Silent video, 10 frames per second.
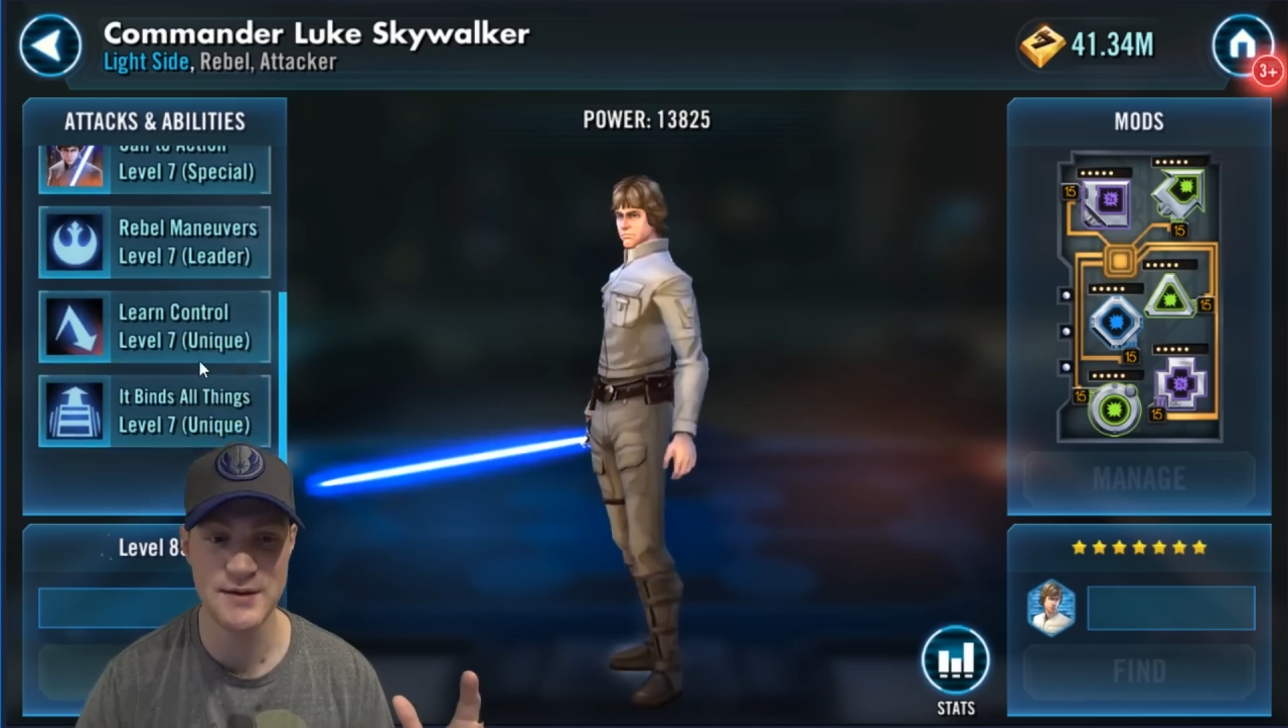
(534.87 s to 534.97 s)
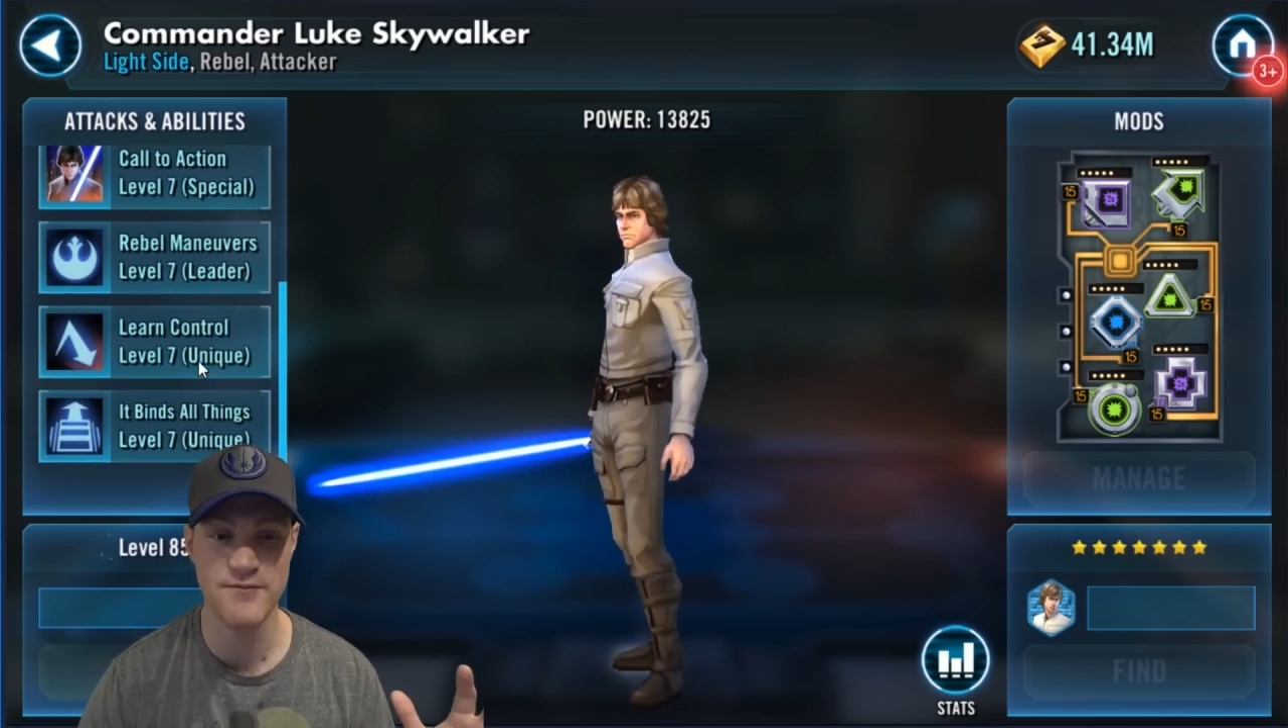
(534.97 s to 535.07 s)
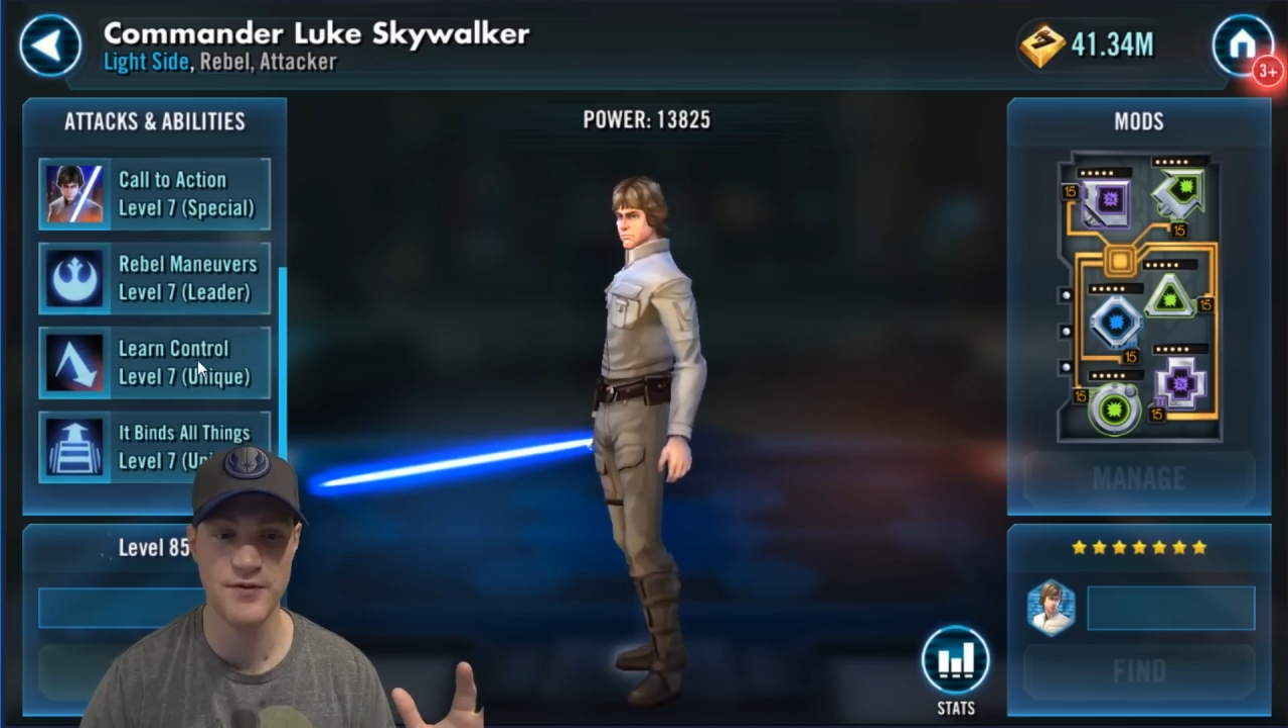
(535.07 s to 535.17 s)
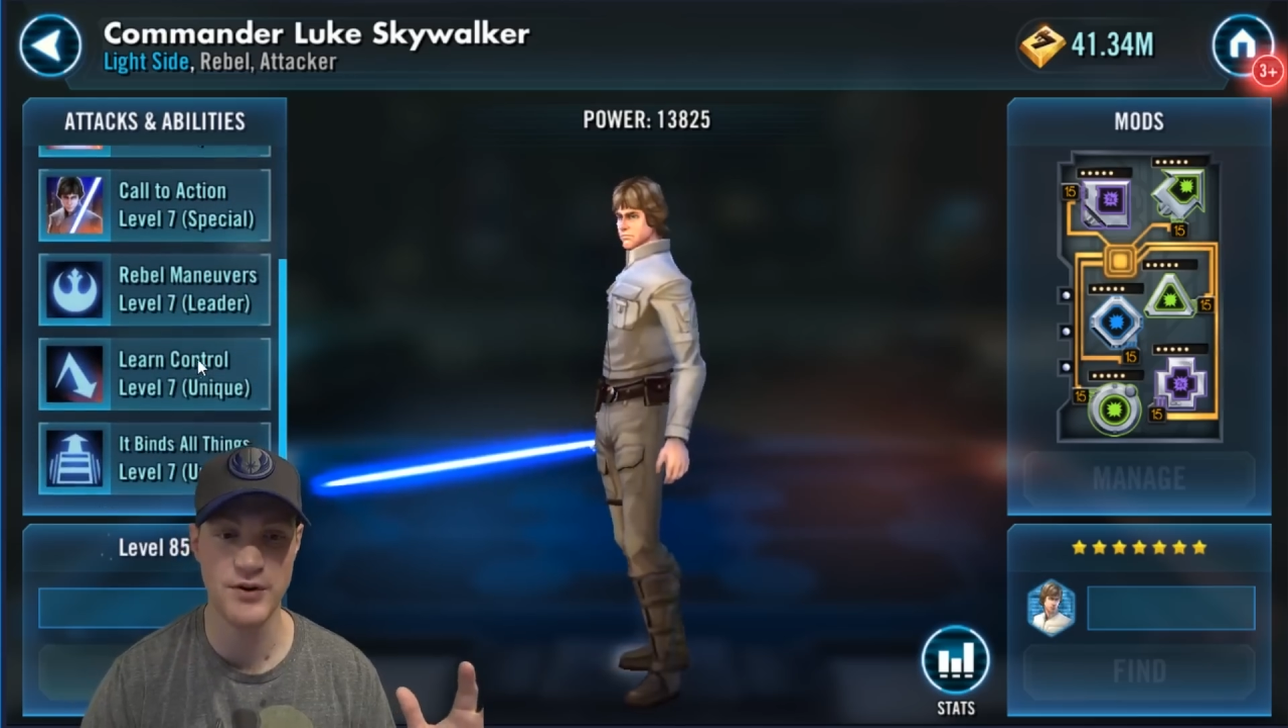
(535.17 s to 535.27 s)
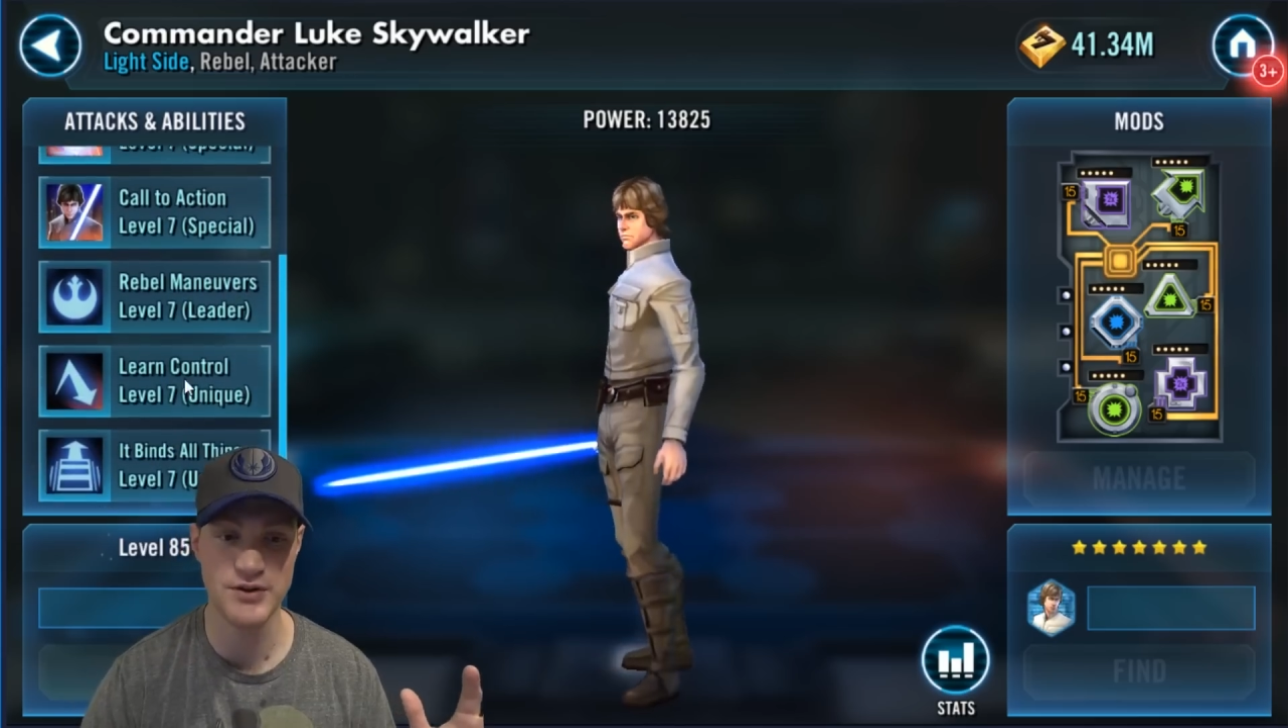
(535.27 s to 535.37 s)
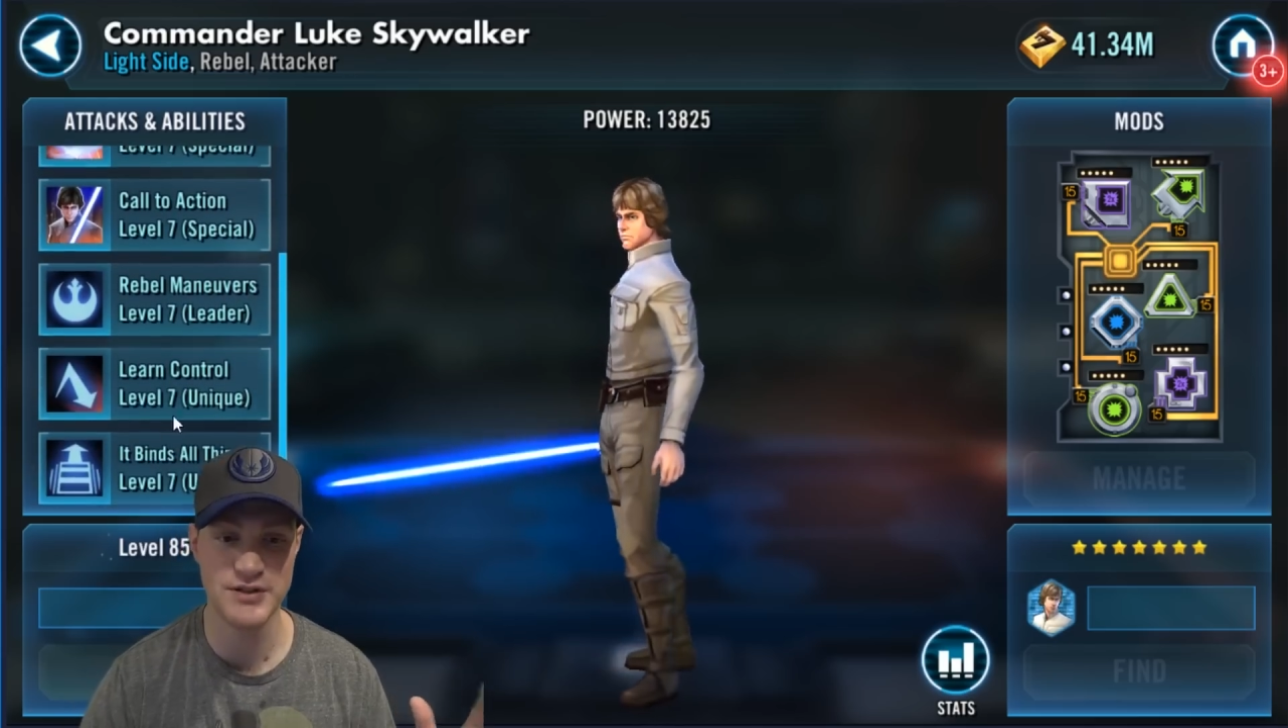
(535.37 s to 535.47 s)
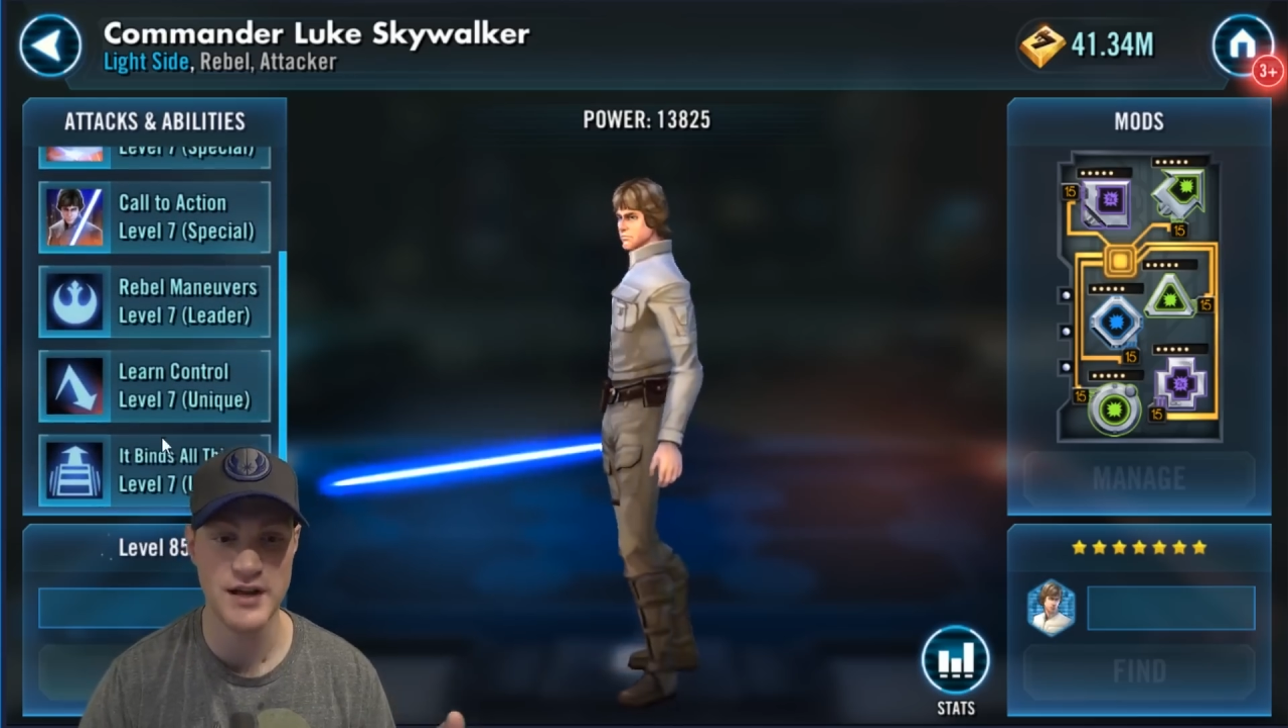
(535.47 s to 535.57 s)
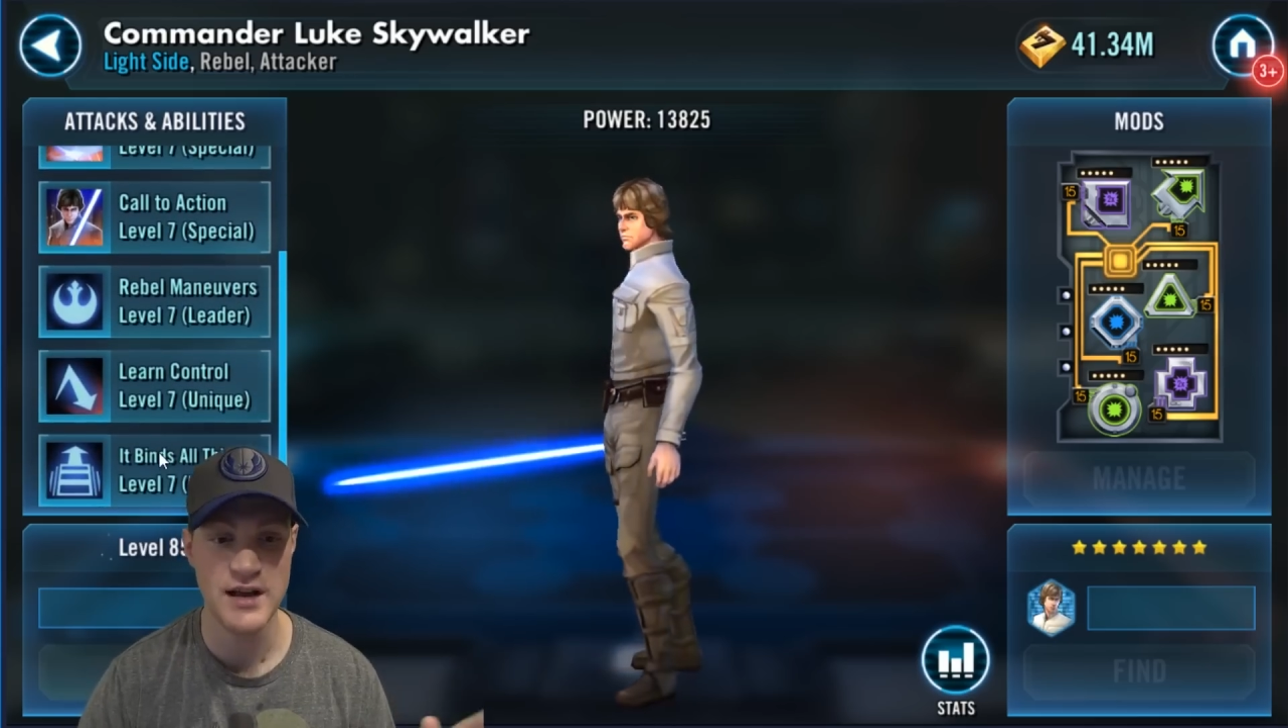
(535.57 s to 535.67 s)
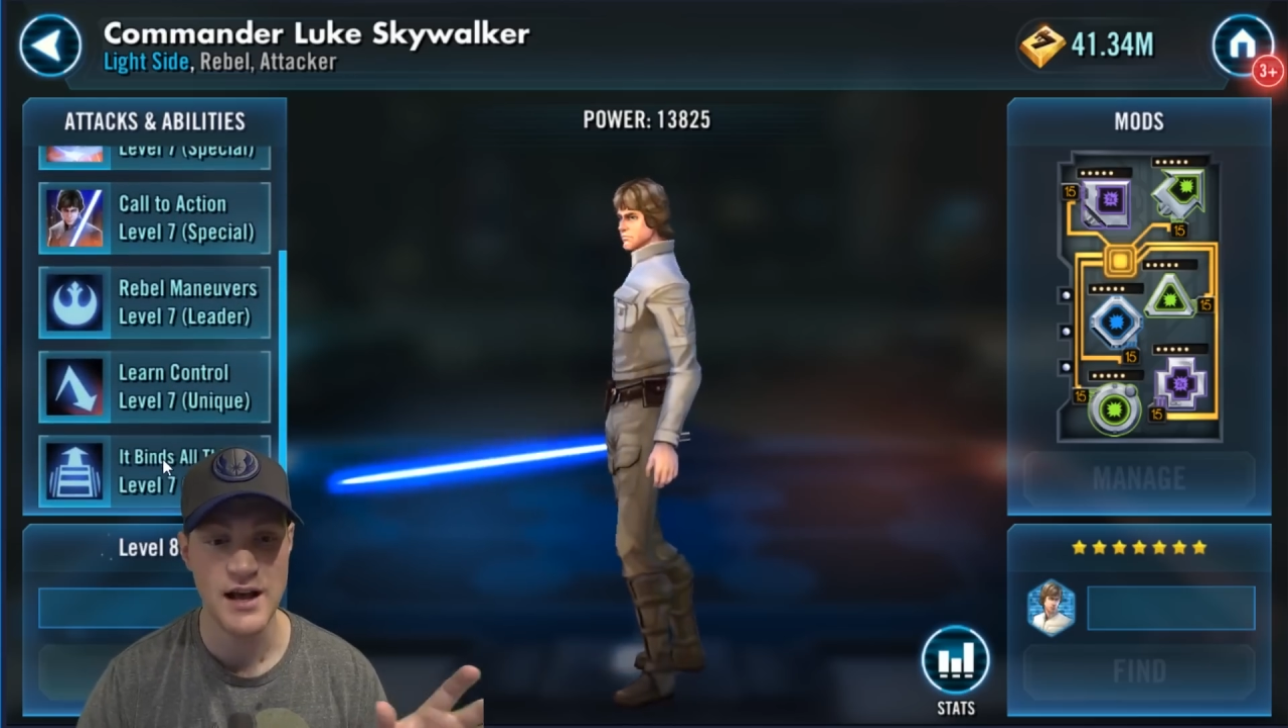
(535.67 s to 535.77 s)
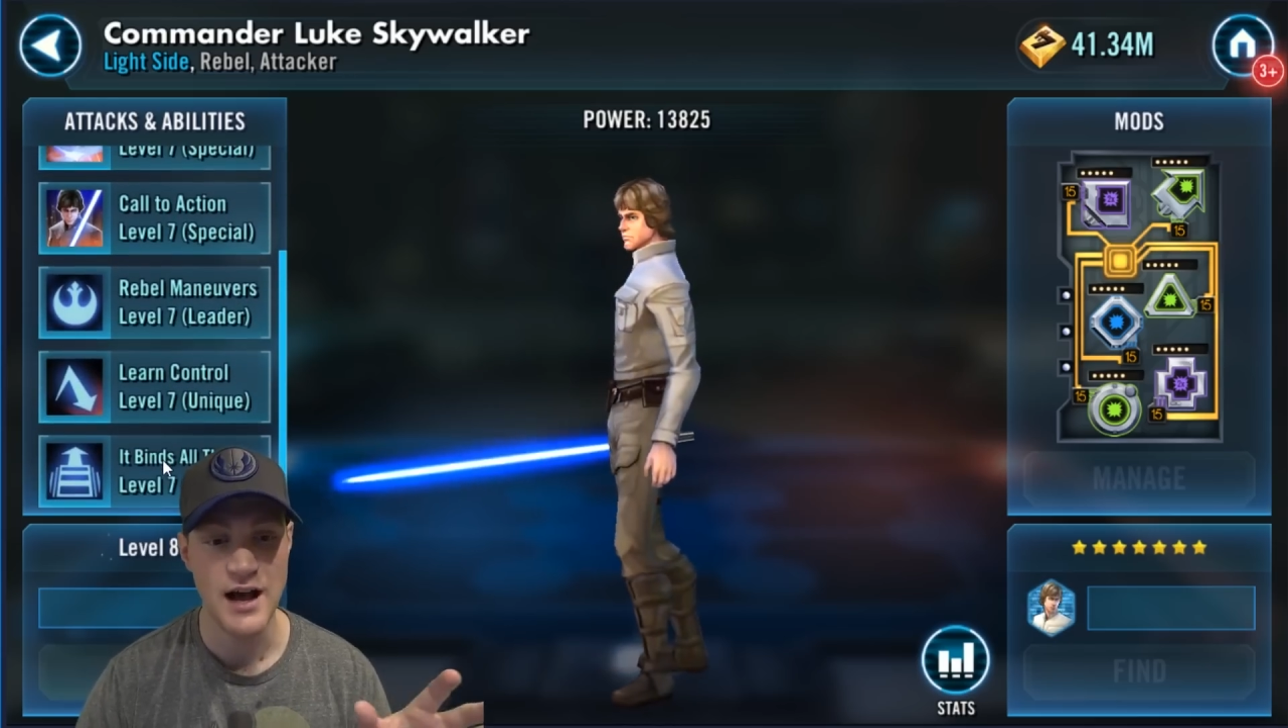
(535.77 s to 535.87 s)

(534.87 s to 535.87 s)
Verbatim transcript: team first.